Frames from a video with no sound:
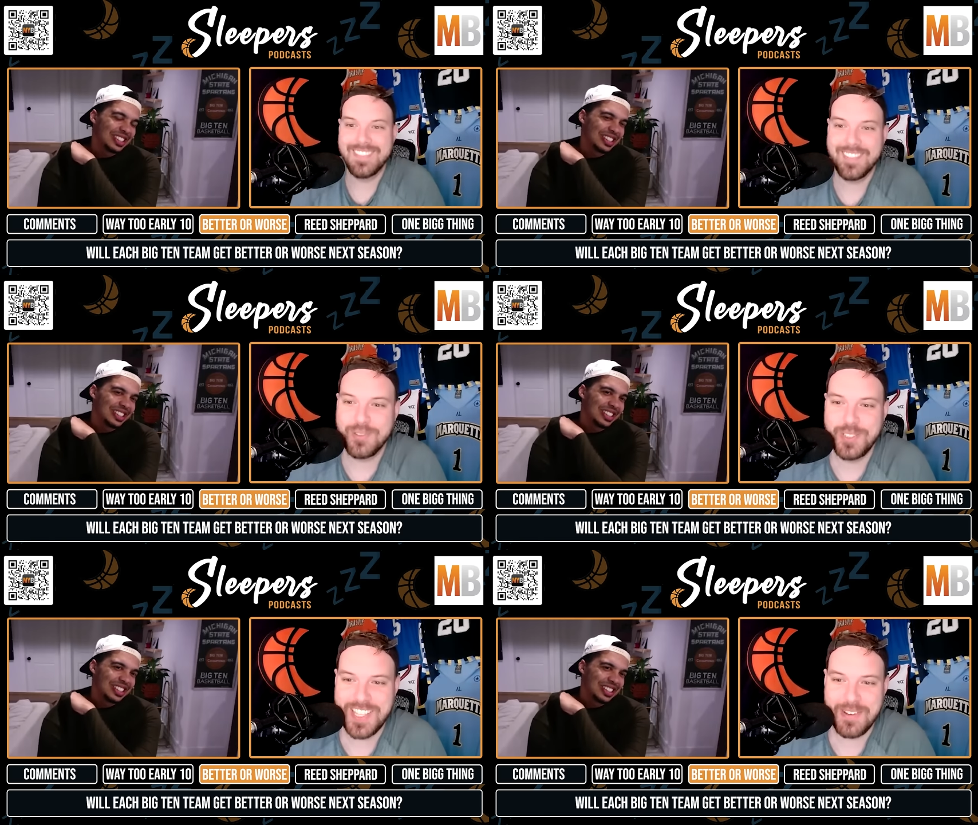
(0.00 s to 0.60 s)

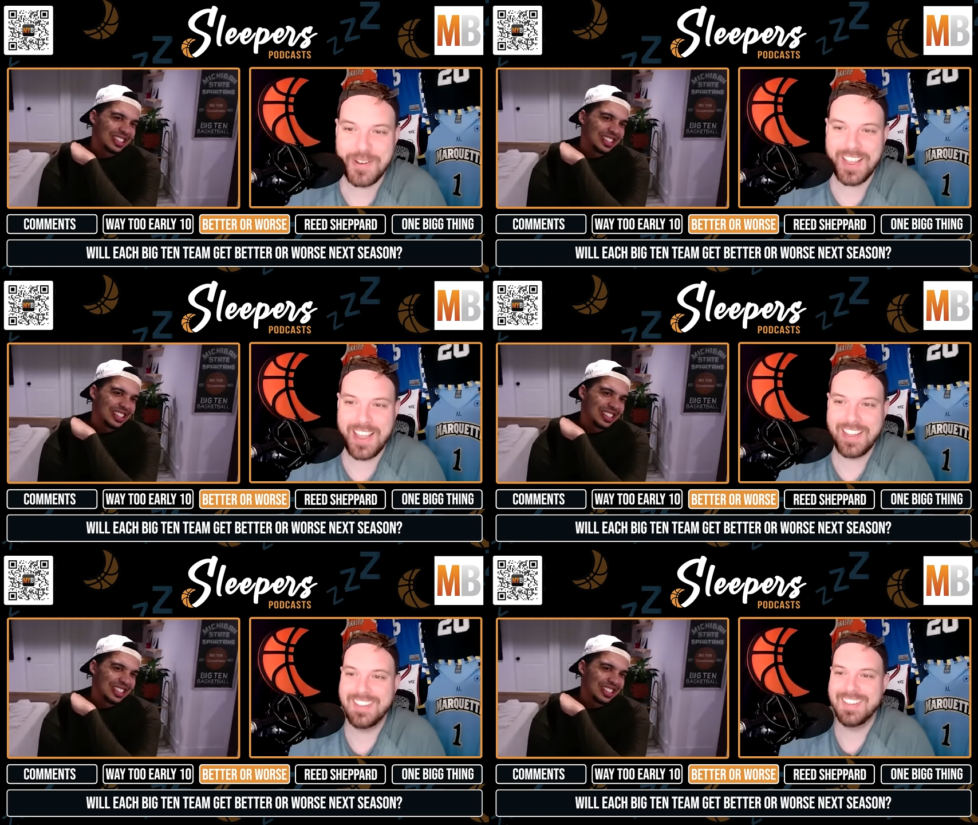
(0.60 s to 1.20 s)
Speaker 1: We say that one
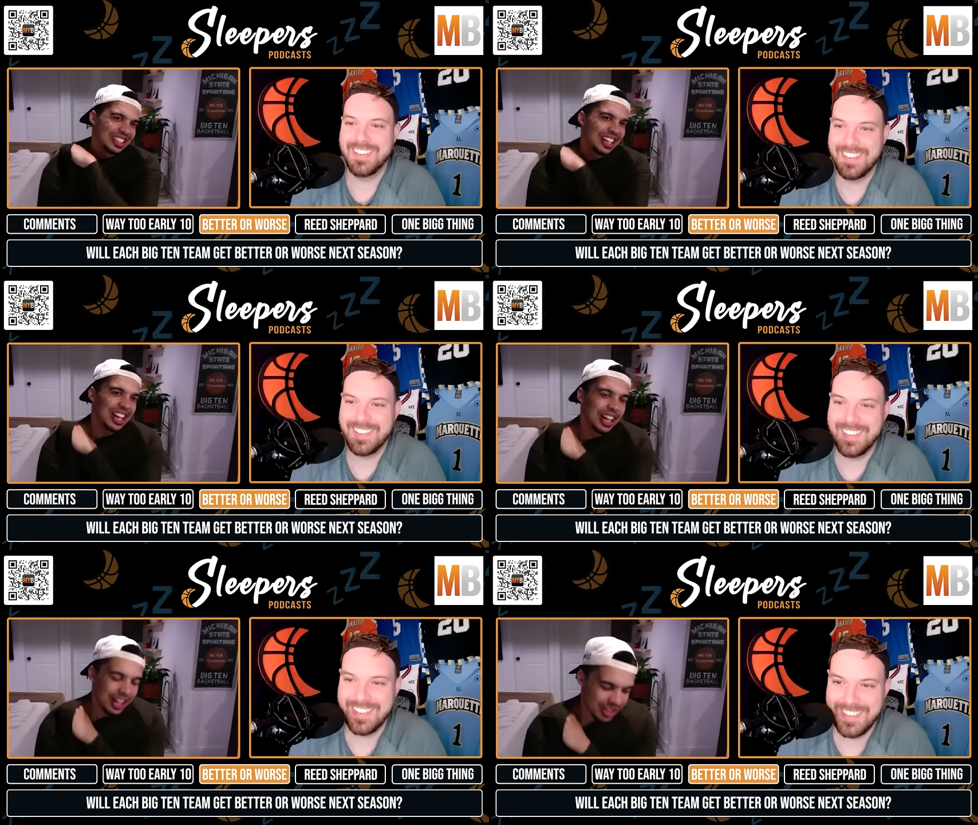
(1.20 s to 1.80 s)
again?
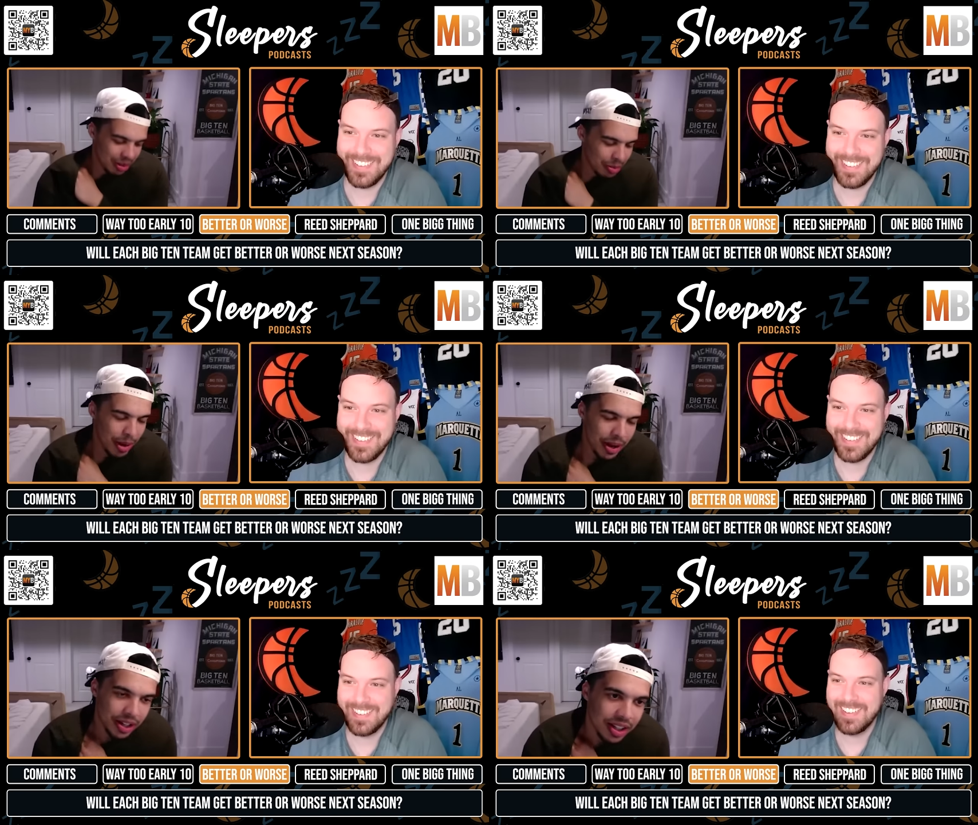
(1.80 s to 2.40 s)
They'll be
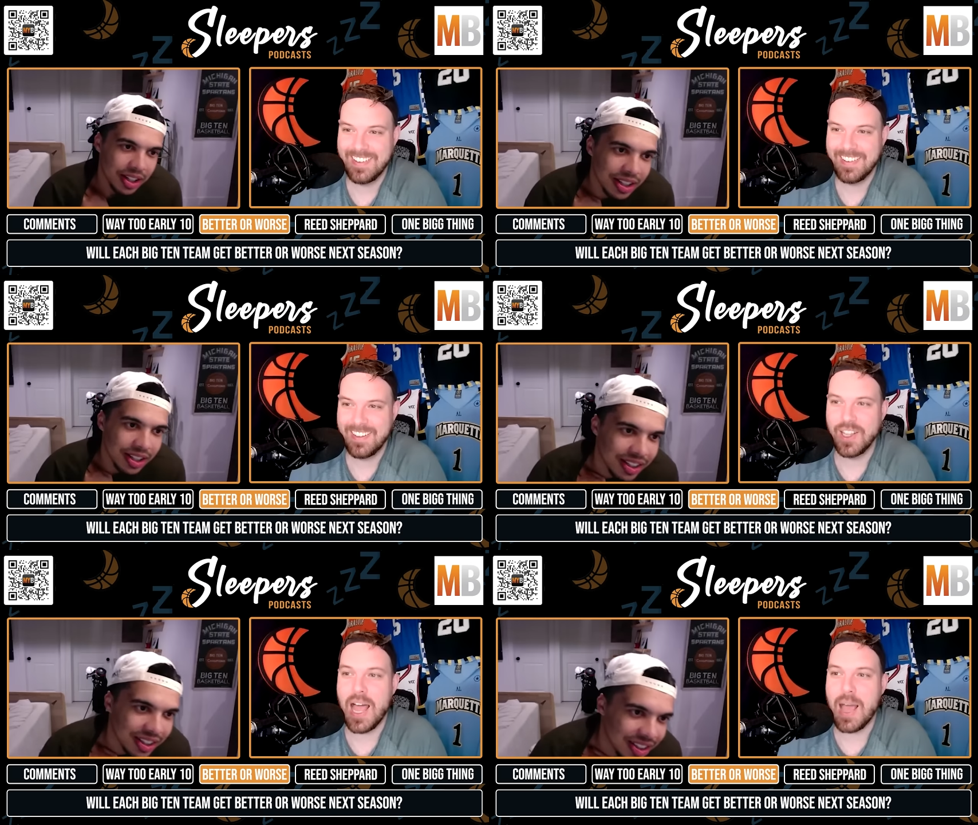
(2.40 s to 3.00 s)
better.
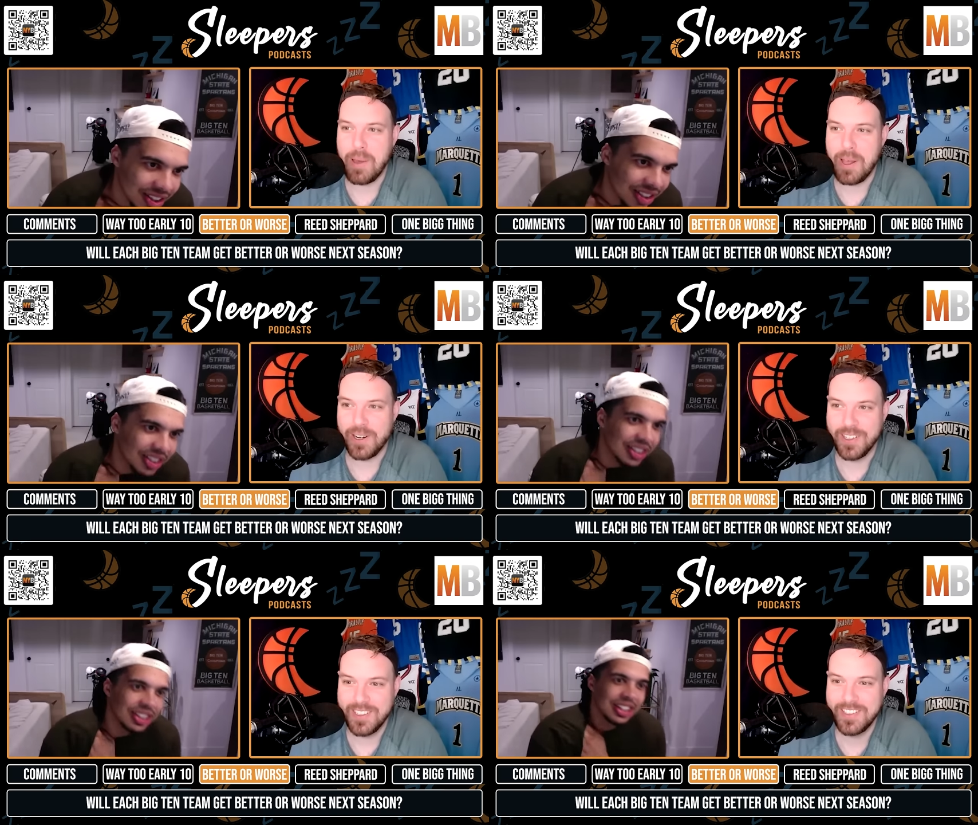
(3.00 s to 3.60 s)
A lot
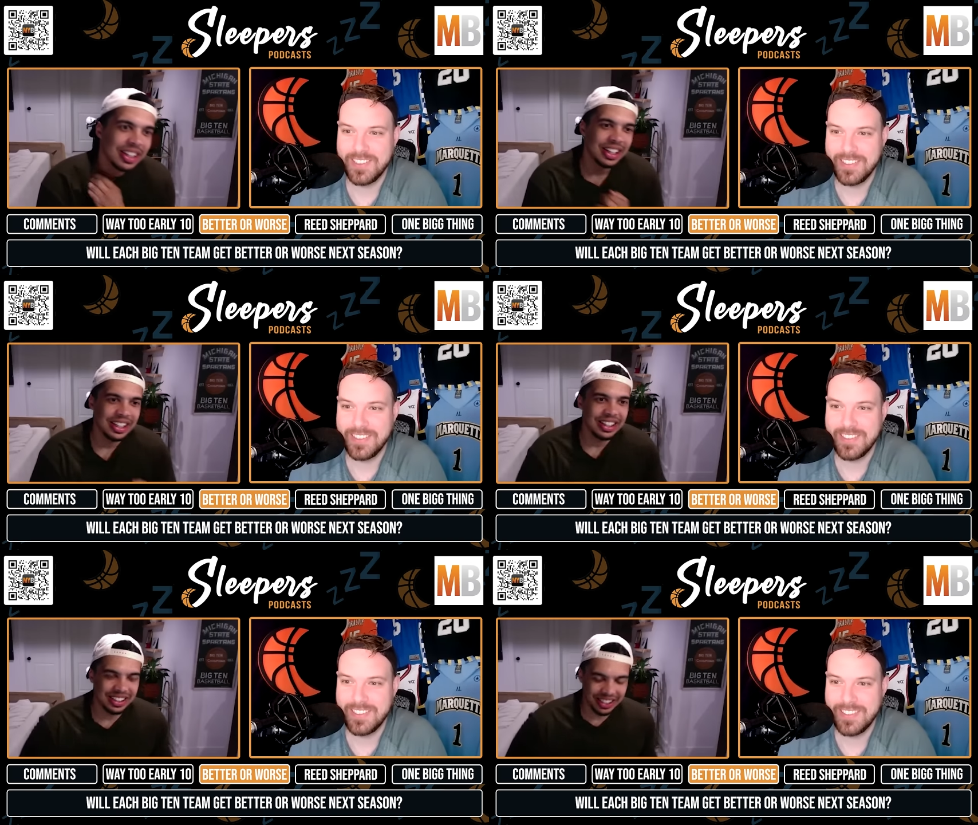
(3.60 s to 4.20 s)
better.
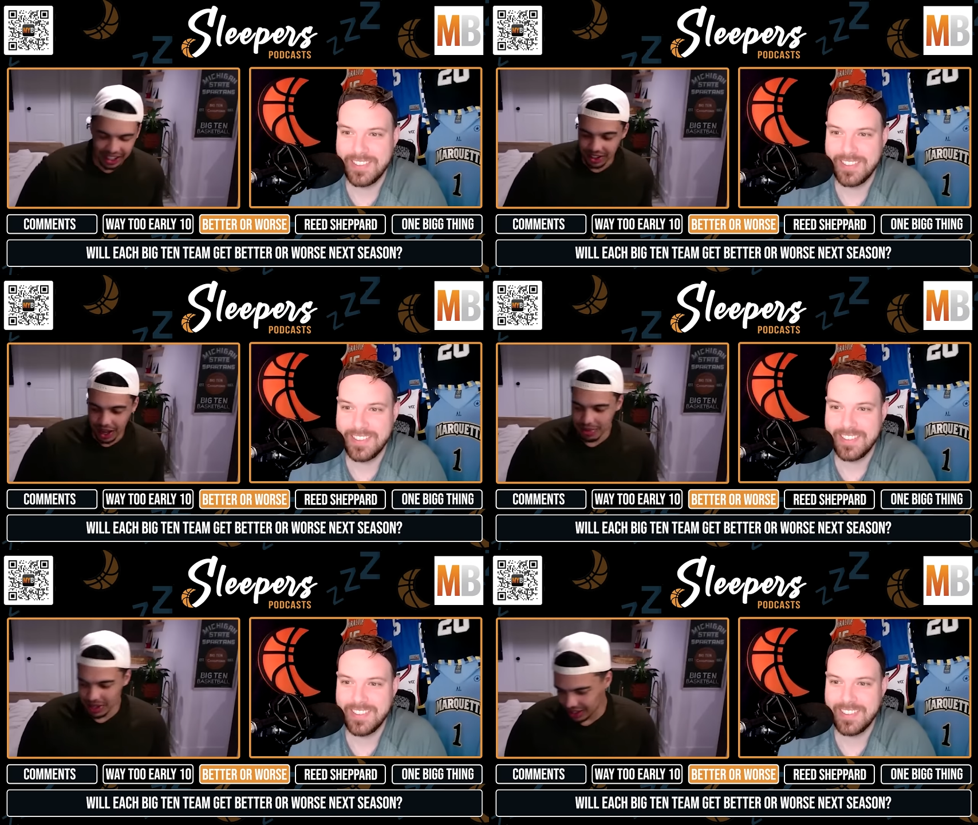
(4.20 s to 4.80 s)
Yeah, I
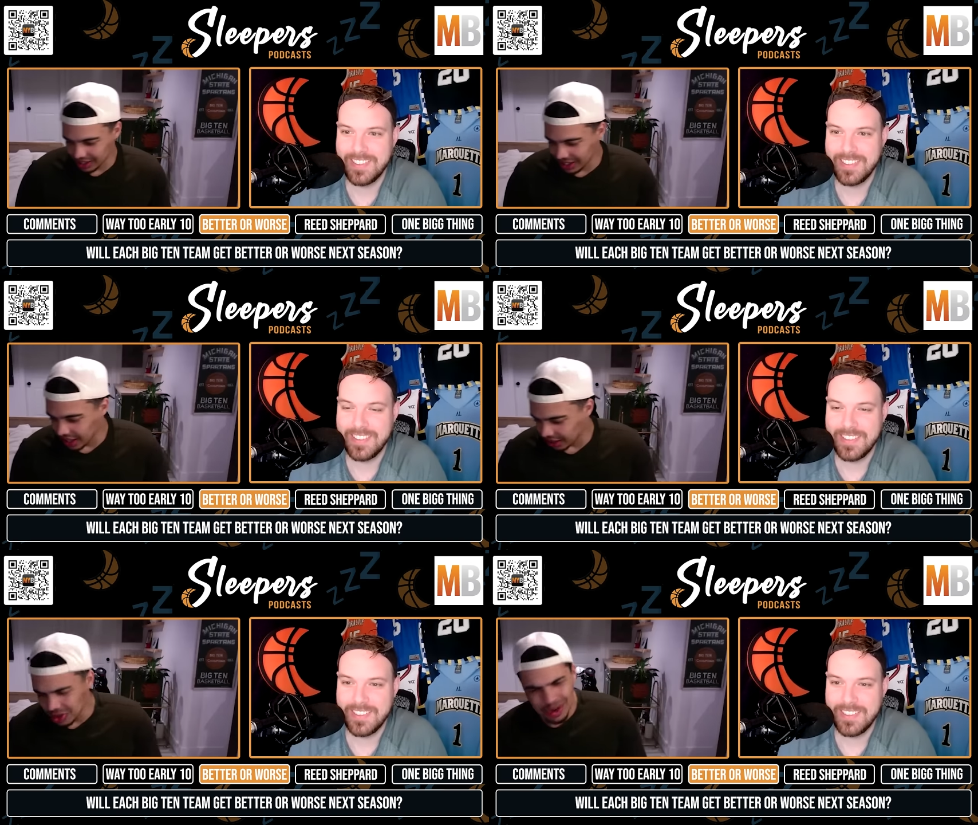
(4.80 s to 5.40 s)
mean, yeah.
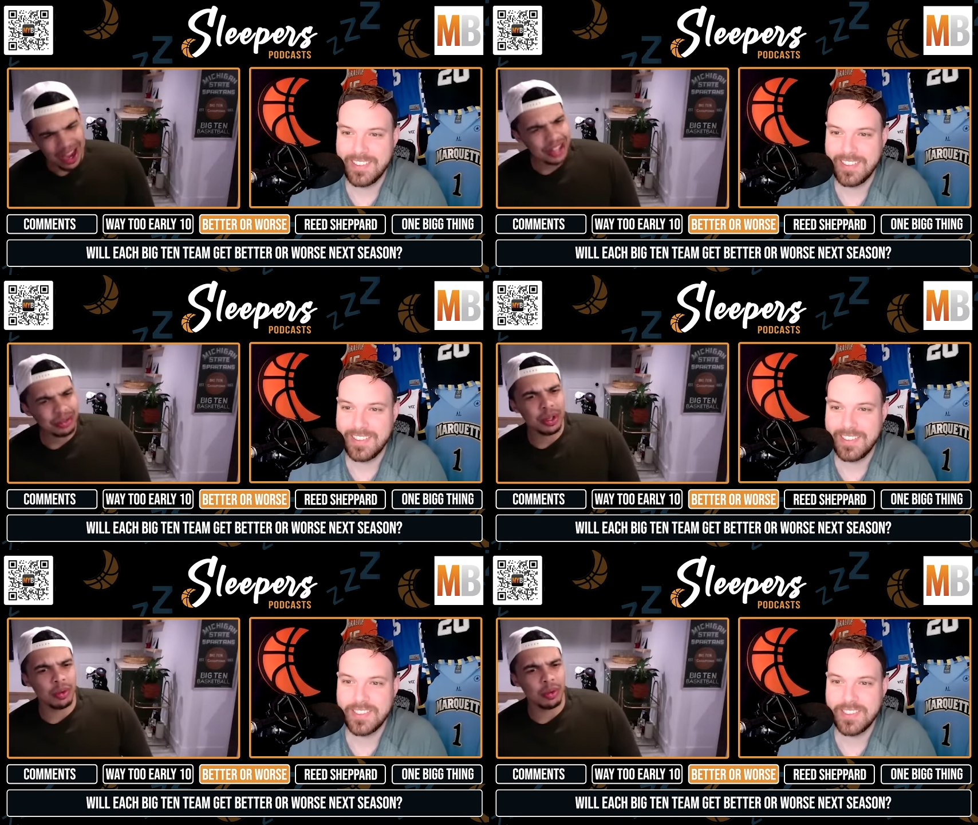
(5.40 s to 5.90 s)
You guys were the